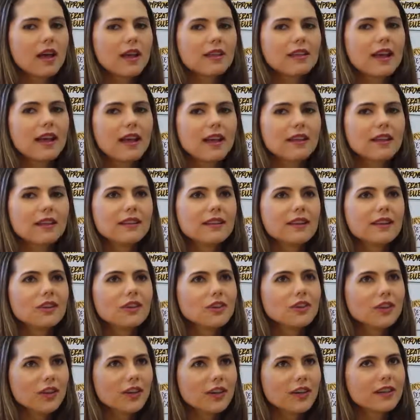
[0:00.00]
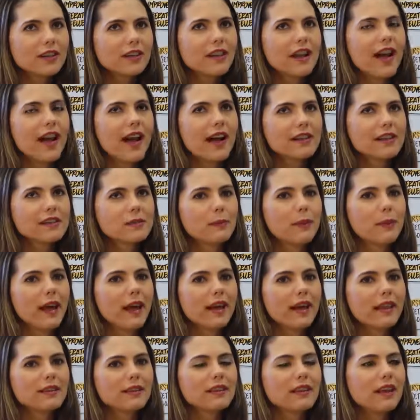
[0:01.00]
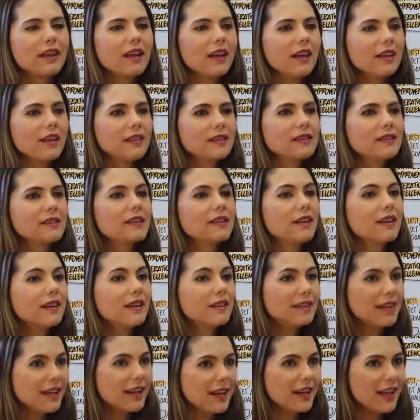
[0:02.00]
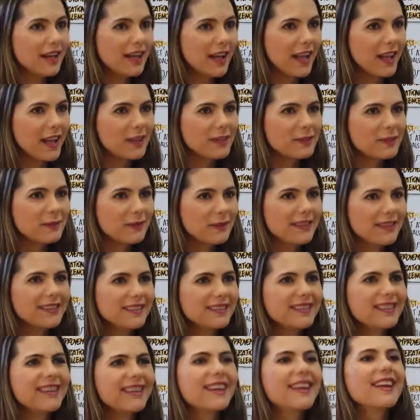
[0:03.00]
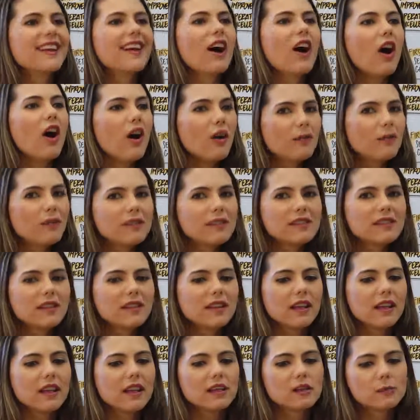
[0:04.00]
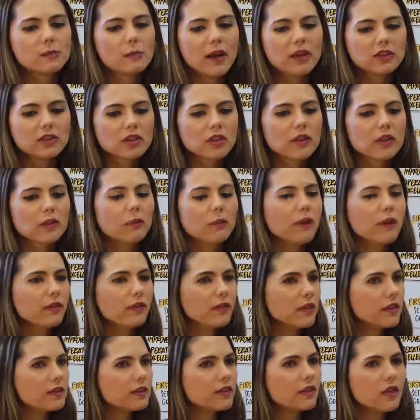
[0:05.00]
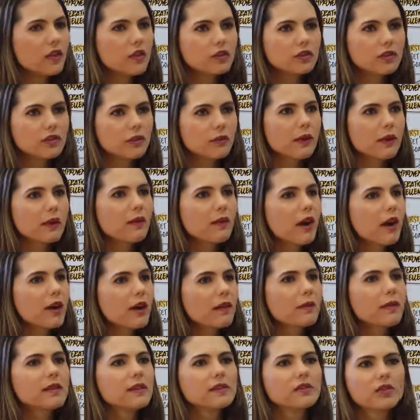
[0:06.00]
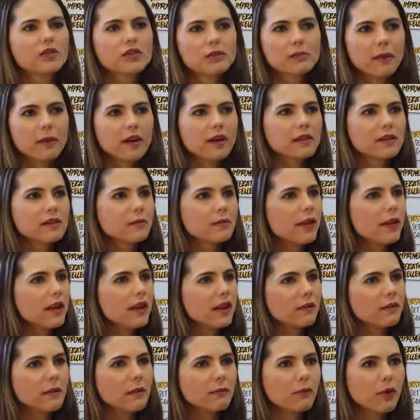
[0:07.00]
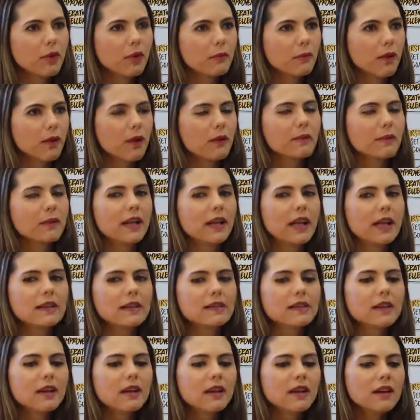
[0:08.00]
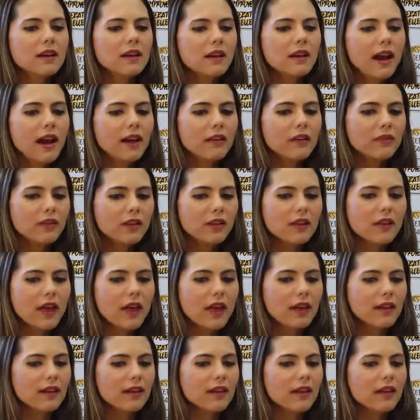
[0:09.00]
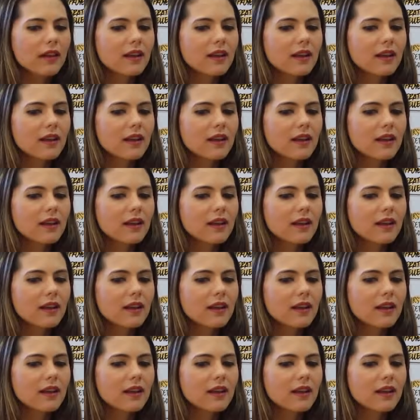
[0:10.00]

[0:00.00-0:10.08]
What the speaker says: Then the third aspect is tenant engagement. Obviously, especially with disclosure requirements, transparency becoming more prominent, I feel like